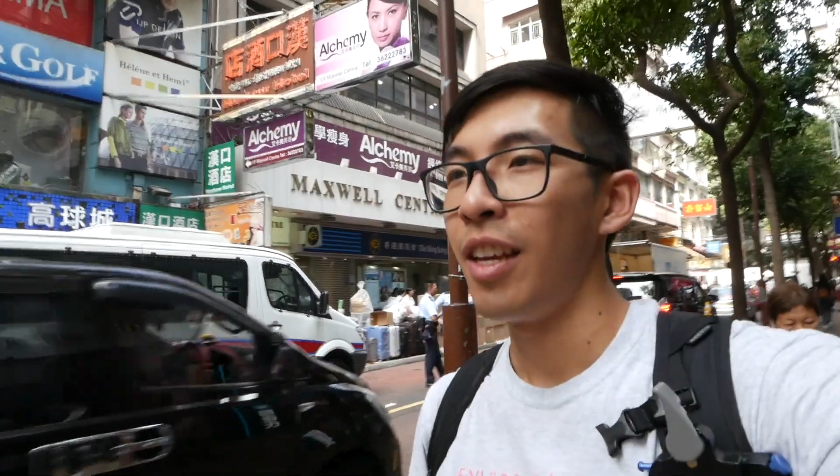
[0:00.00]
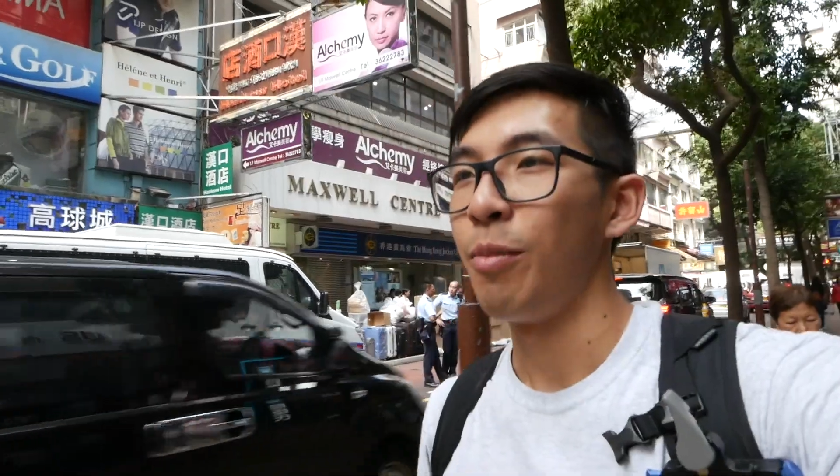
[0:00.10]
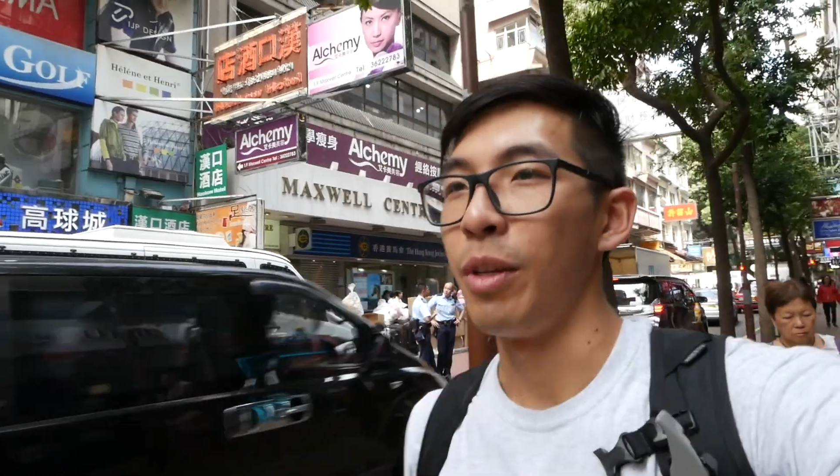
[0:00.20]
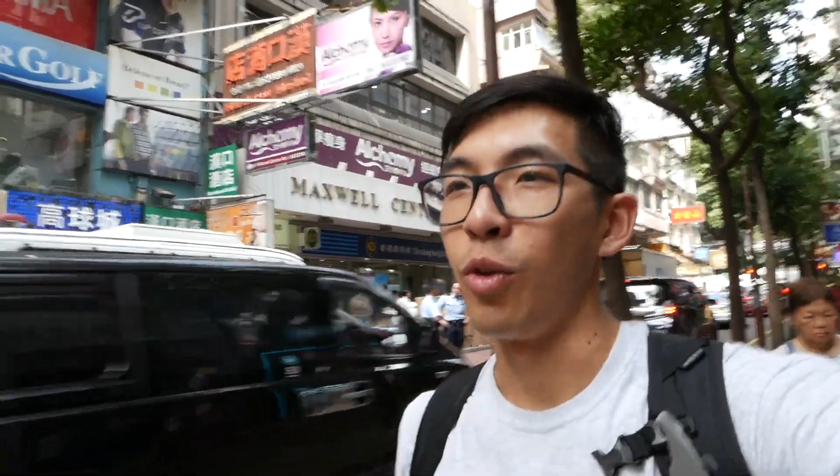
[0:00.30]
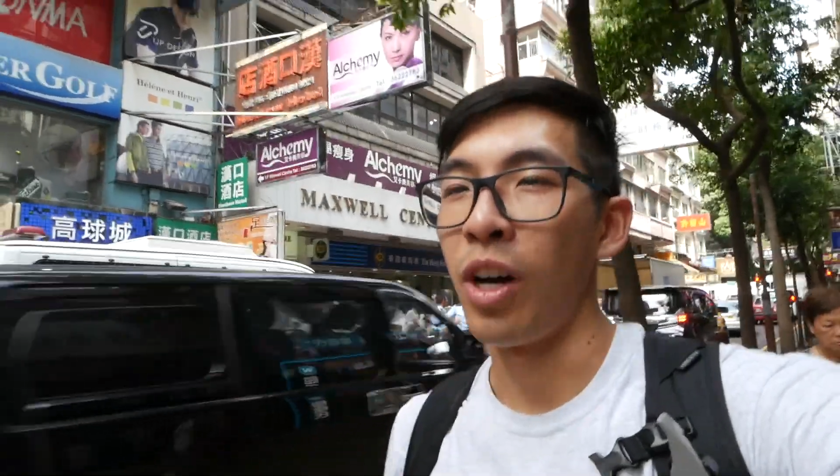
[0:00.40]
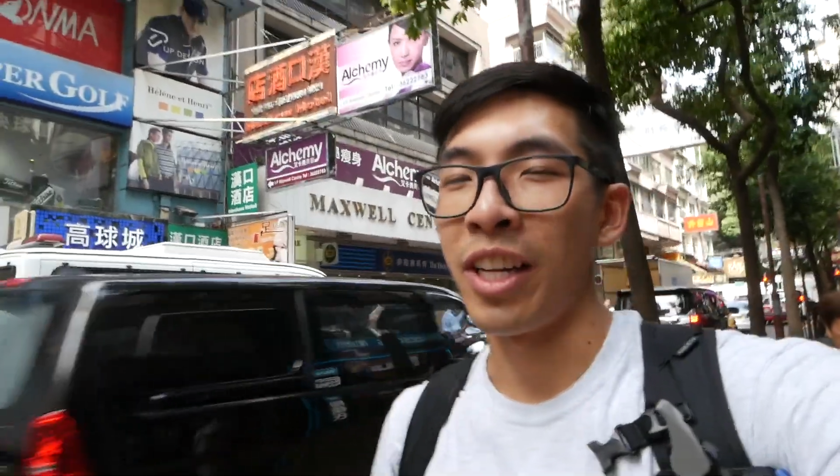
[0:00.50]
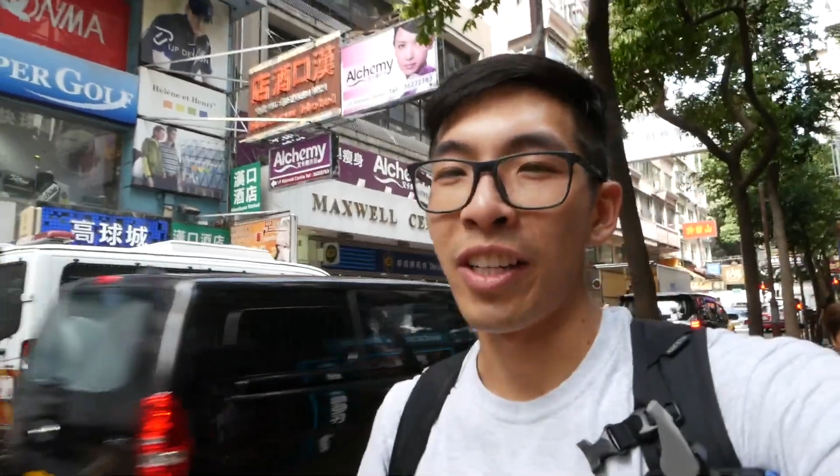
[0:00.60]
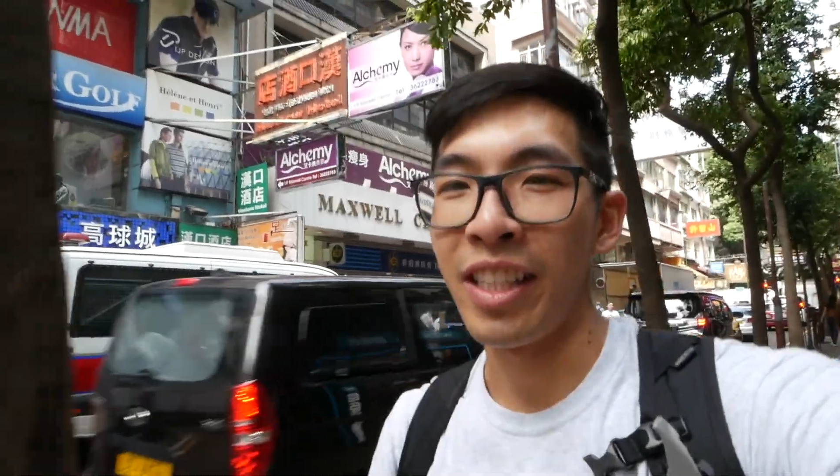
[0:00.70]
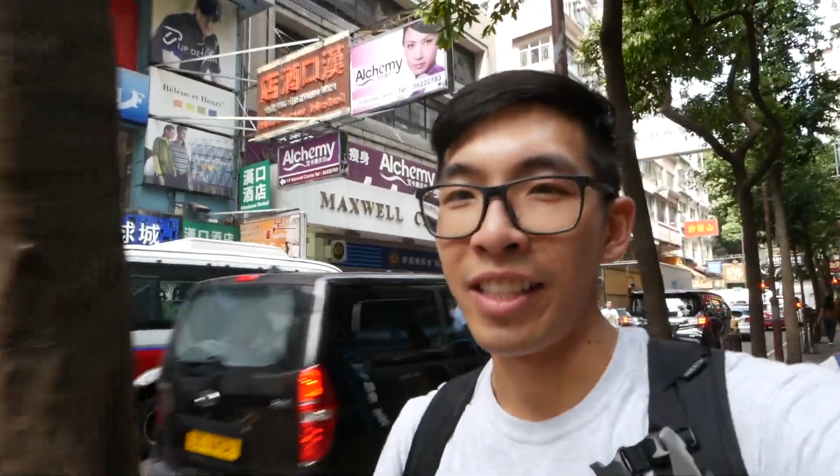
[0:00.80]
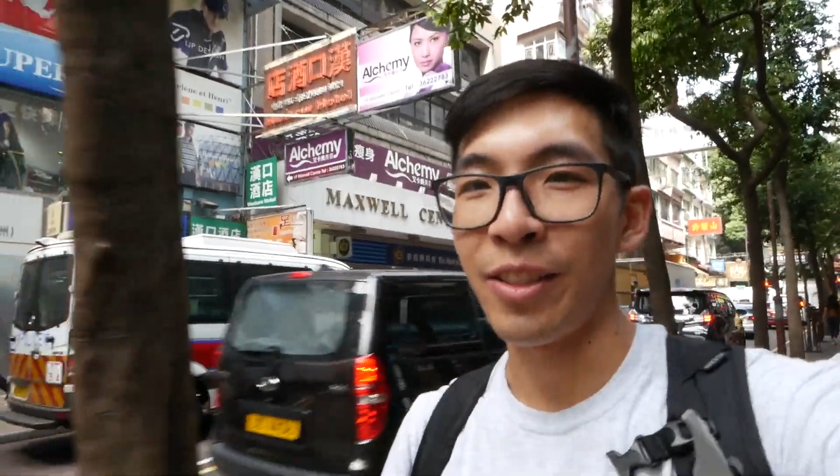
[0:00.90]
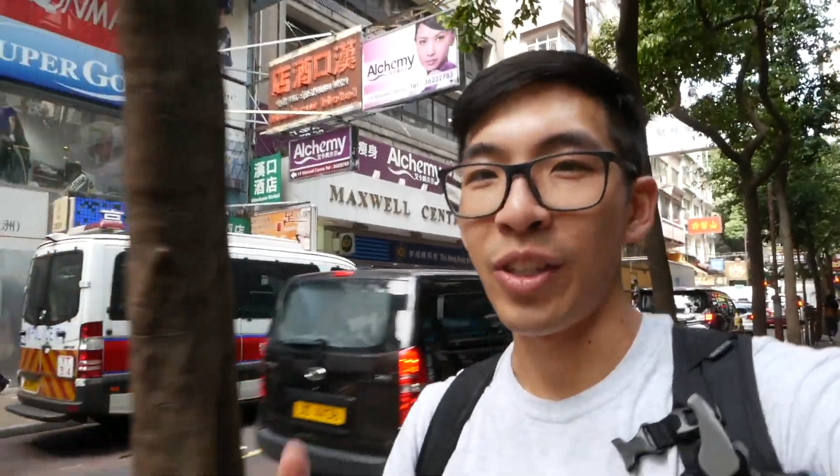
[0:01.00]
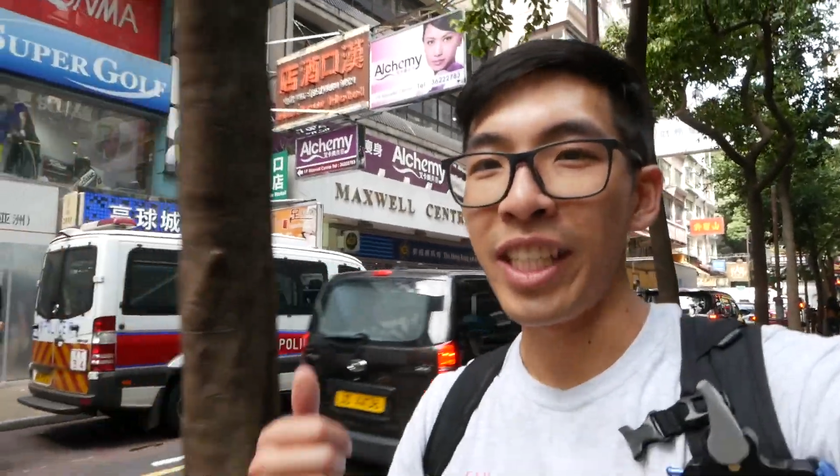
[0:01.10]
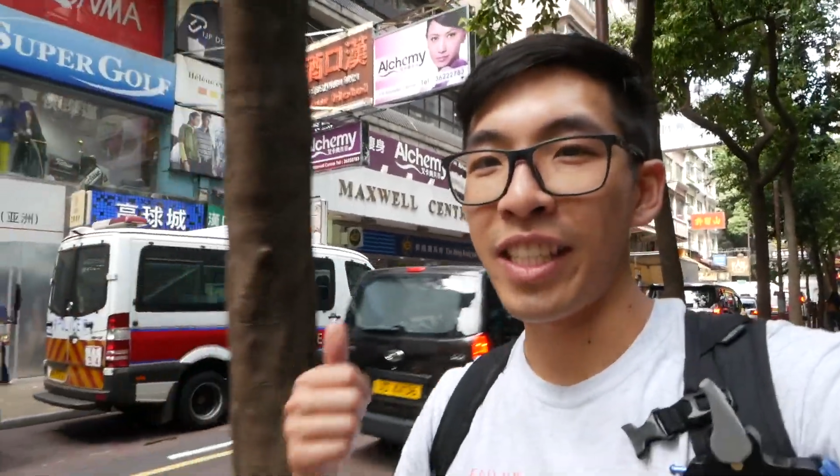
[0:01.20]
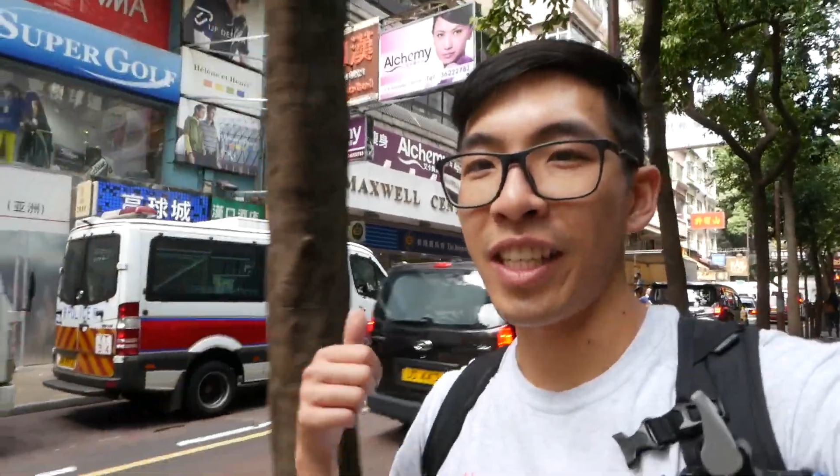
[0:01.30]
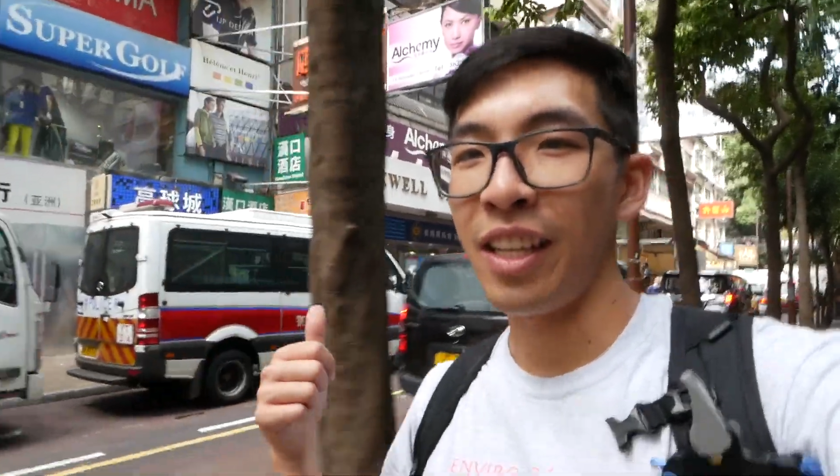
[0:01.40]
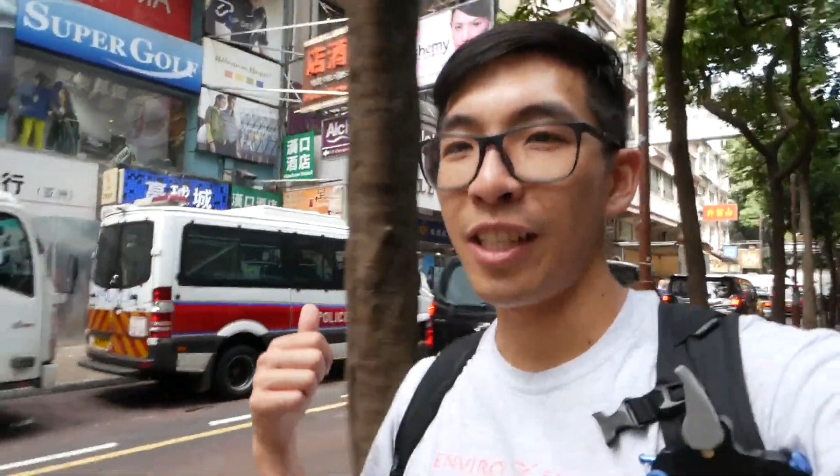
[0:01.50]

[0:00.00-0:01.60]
Been watering the streets.